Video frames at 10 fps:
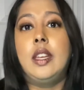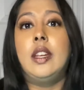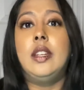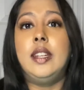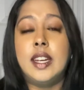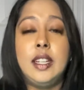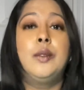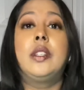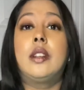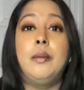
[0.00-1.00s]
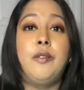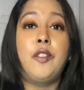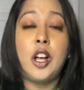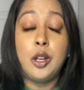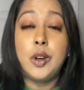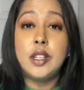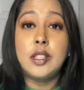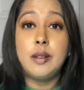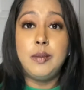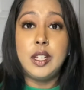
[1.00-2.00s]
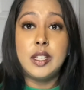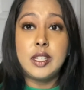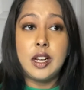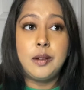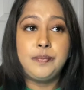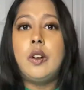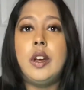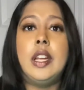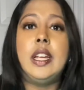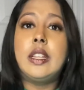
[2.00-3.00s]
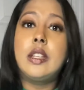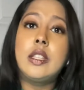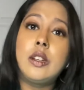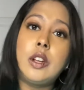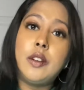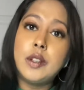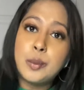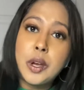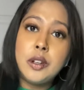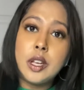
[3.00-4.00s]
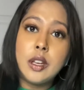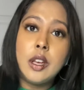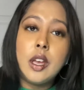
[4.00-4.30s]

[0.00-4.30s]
and Danny was gonna follow us and meet us there. And Nathan's still not responding.